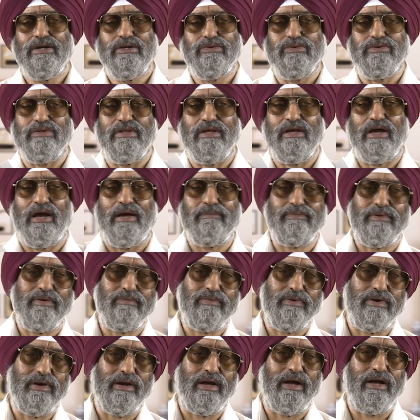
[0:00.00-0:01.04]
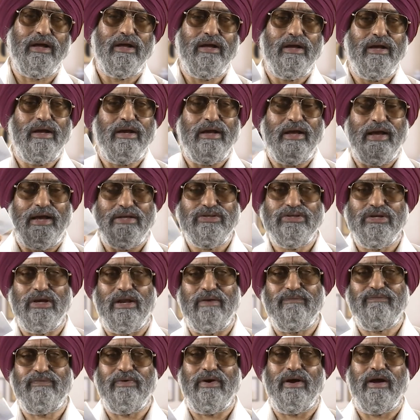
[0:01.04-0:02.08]
to the hyperbola h
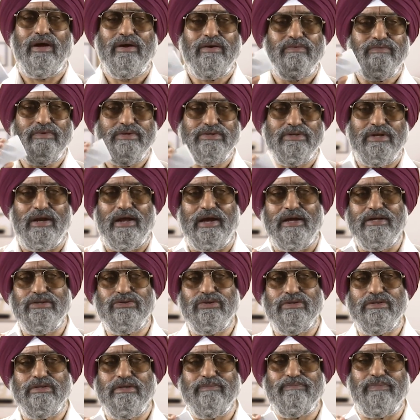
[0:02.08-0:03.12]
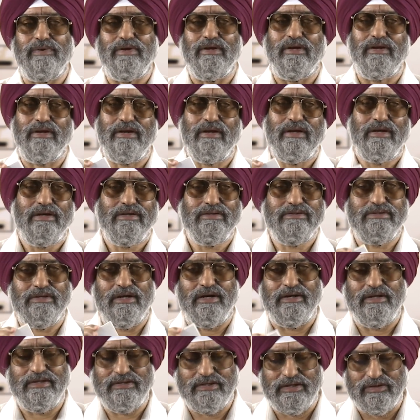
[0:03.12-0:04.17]
alpha which lies on the plane z
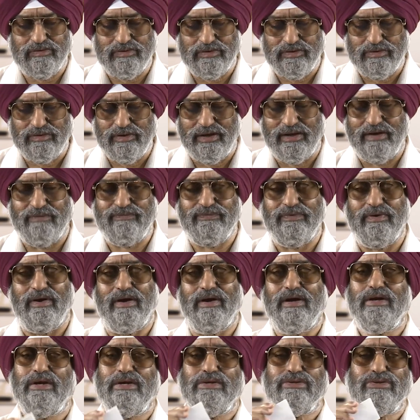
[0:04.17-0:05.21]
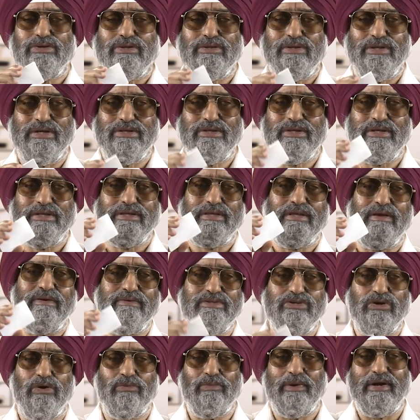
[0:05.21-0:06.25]
is equal to alpha. So, this is the
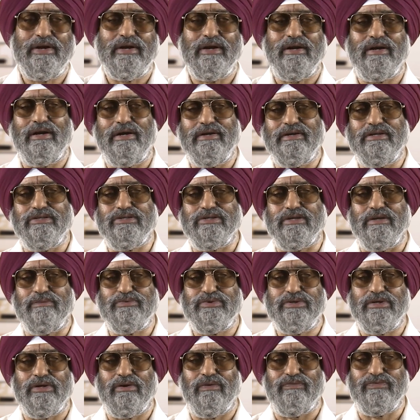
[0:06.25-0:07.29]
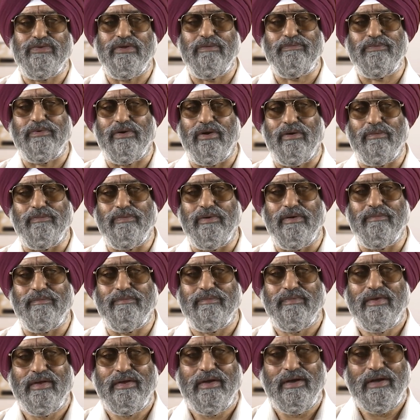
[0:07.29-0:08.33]
geometrical description of the
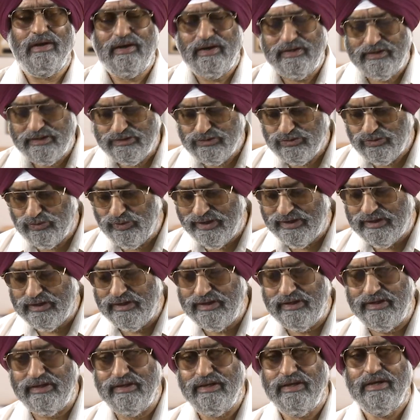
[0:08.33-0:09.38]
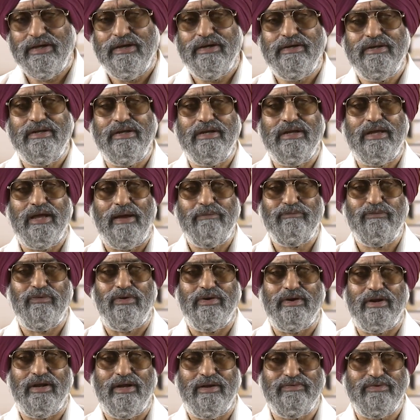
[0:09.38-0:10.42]
problem. Let us quickly recap
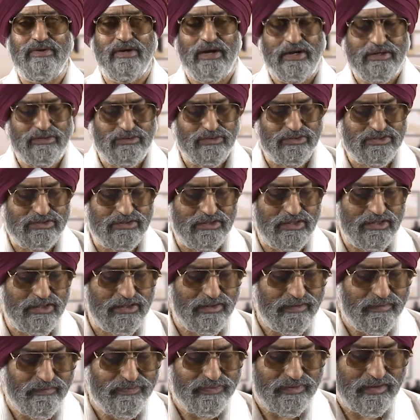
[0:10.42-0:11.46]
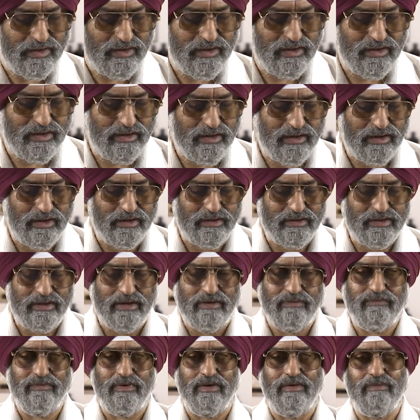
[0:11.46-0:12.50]
what I I have tried to state uh, and
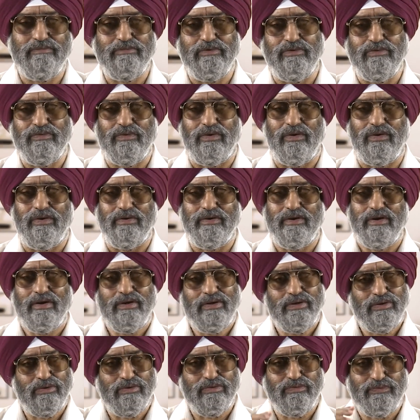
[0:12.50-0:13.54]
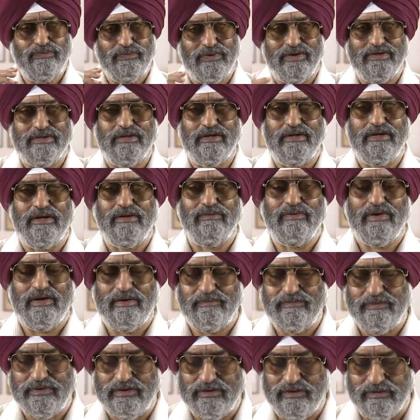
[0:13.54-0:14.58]
then we will move on to further
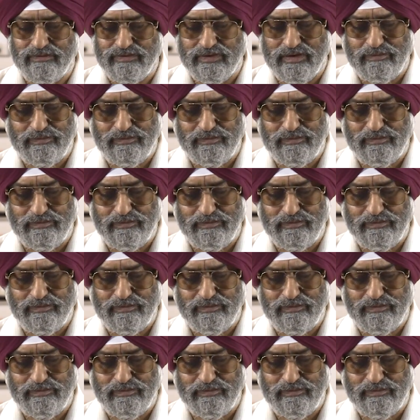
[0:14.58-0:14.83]
development of the